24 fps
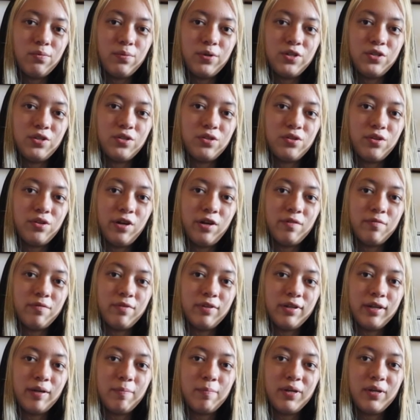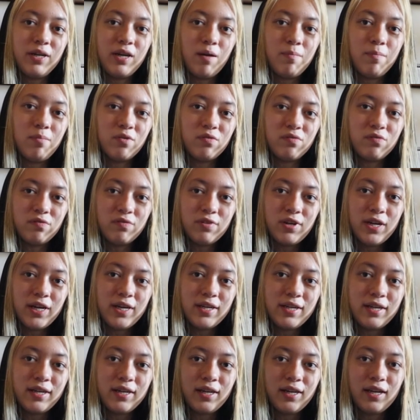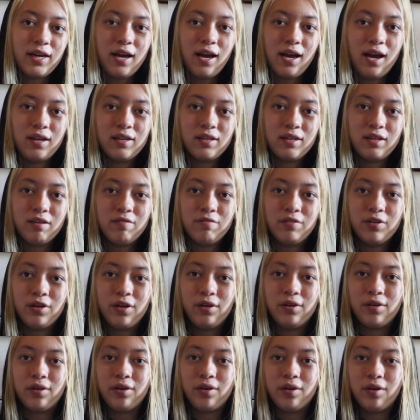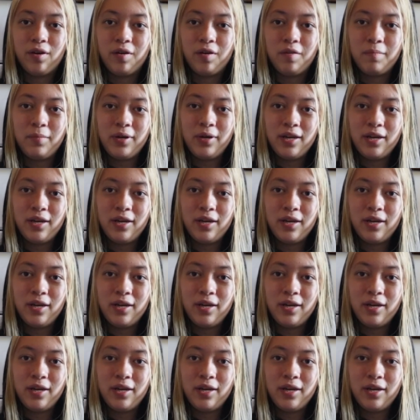which should hopefully be up on Friday, and give Coco her